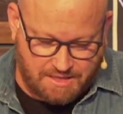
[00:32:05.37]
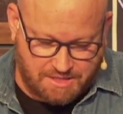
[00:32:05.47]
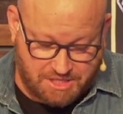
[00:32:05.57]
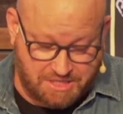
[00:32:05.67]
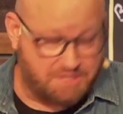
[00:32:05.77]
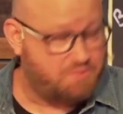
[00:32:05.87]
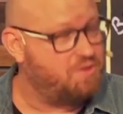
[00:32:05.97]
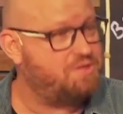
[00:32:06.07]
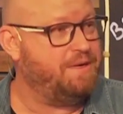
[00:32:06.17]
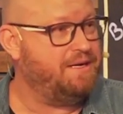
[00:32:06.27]
Jesus wants
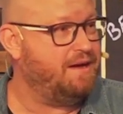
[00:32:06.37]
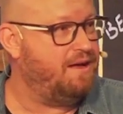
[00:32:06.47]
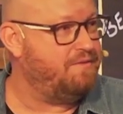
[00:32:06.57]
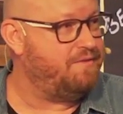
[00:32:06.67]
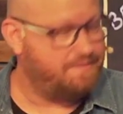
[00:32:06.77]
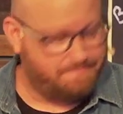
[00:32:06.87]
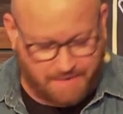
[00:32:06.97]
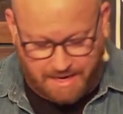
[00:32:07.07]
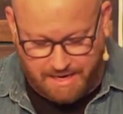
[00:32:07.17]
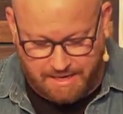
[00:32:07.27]
me to love.
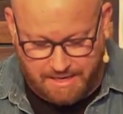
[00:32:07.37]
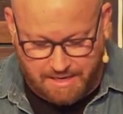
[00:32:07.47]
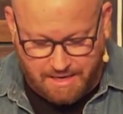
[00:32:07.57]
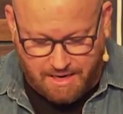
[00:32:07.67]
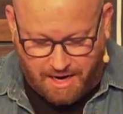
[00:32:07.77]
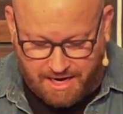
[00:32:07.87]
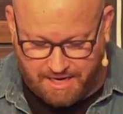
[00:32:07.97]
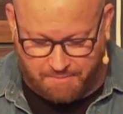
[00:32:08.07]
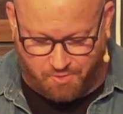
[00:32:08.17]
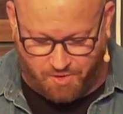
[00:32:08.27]
And I end up
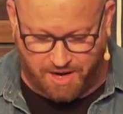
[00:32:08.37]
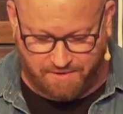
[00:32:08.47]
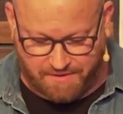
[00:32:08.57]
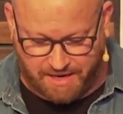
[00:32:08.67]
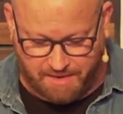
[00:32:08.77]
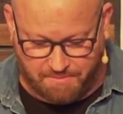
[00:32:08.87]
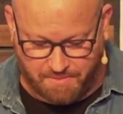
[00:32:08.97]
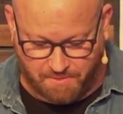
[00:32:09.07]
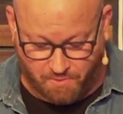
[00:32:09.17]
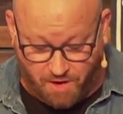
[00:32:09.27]
praying for him
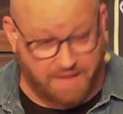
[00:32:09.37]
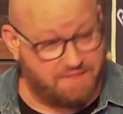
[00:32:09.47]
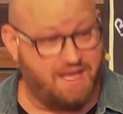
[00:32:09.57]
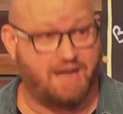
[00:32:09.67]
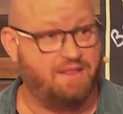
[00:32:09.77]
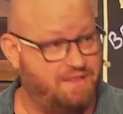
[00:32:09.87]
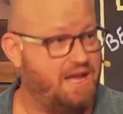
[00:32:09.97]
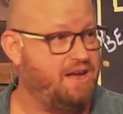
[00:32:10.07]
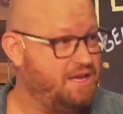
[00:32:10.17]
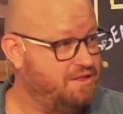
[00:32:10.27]
right then and there
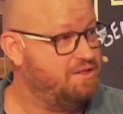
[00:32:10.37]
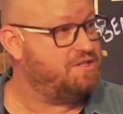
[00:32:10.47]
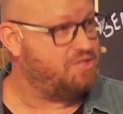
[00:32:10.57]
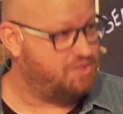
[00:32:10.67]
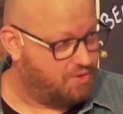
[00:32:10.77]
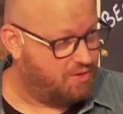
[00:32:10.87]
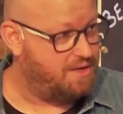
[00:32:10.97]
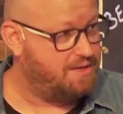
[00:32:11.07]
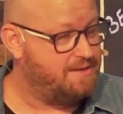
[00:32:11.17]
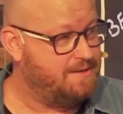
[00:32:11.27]
in the store.
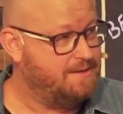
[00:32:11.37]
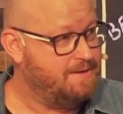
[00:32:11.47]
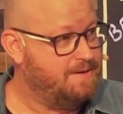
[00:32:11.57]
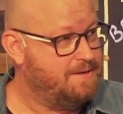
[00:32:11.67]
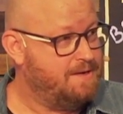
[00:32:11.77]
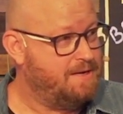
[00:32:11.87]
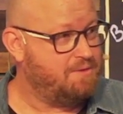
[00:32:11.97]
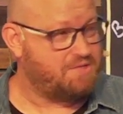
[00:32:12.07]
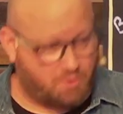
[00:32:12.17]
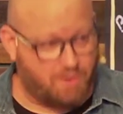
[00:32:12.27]
It was a
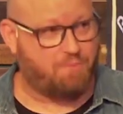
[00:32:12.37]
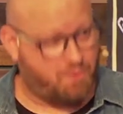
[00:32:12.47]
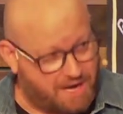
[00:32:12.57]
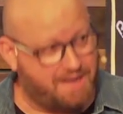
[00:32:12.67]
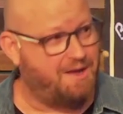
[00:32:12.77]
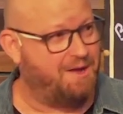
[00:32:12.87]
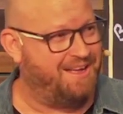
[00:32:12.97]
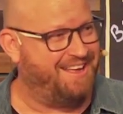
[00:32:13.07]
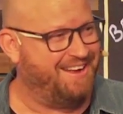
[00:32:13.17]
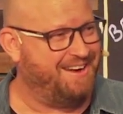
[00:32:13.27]
quick prayer,
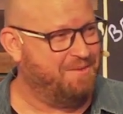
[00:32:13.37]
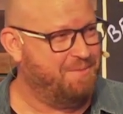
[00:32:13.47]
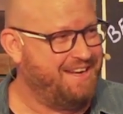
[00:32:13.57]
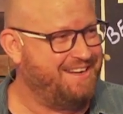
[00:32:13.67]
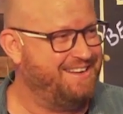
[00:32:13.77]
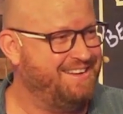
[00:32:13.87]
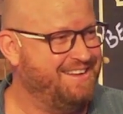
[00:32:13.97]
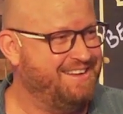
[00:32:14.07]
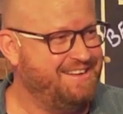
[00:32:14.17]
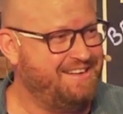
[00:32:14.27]
I'll admit,
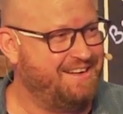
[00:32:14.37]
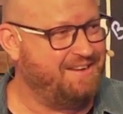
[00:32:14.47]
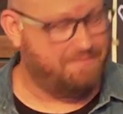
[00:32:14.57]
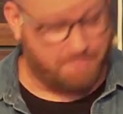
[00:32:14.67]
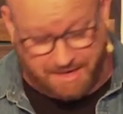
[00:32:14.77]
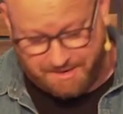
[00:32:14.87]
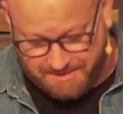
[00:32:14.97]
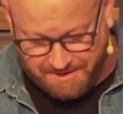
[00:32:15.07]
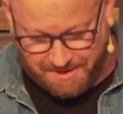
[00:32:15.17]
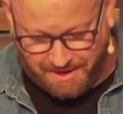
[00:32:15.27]
but
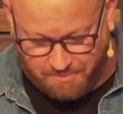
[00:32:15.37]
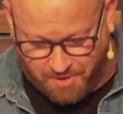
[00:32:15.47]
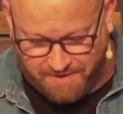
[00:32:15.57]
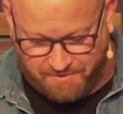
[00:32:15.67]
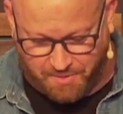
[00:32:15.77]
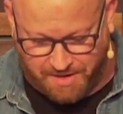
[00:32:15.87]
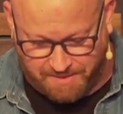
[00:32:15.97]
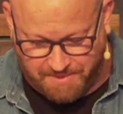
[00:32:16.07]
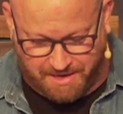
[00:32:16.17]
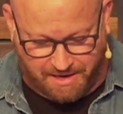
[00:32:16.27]
I prayed for him
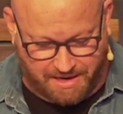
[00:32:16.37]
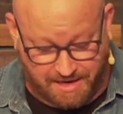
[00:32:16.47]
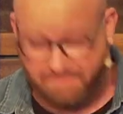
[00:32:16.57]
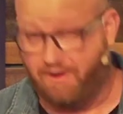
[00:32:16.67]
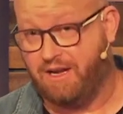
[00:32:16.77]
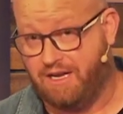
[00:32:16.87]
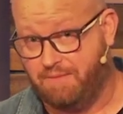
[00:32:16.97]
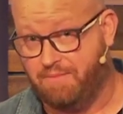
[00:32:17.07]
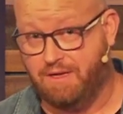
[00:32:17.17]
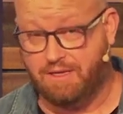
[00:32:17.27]
and I invited him
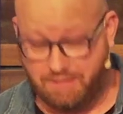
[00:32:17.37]
to